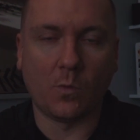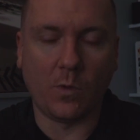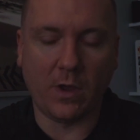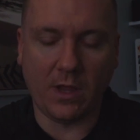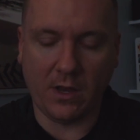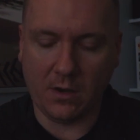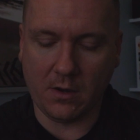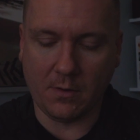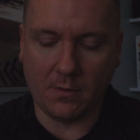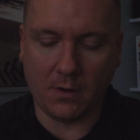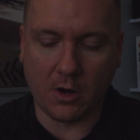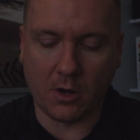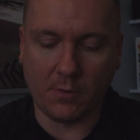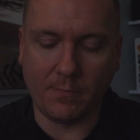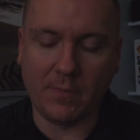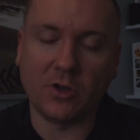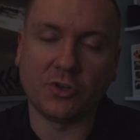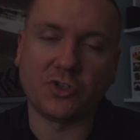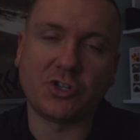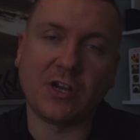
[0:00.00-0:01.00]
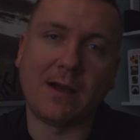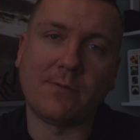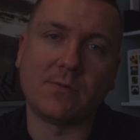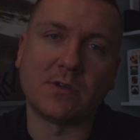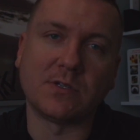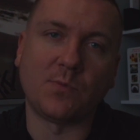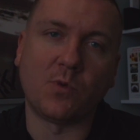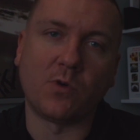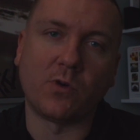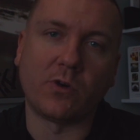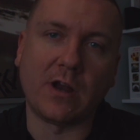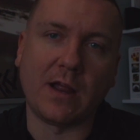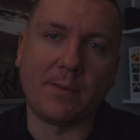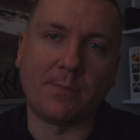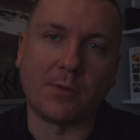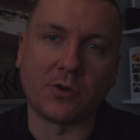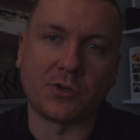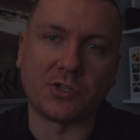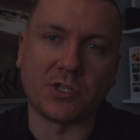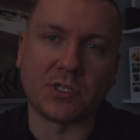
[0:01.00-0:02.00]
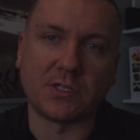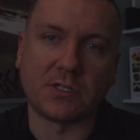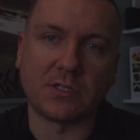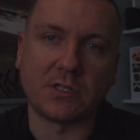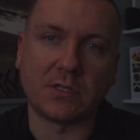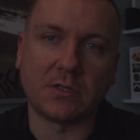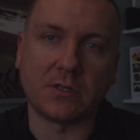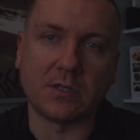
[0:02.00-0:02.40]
When our middle child was born, I purchased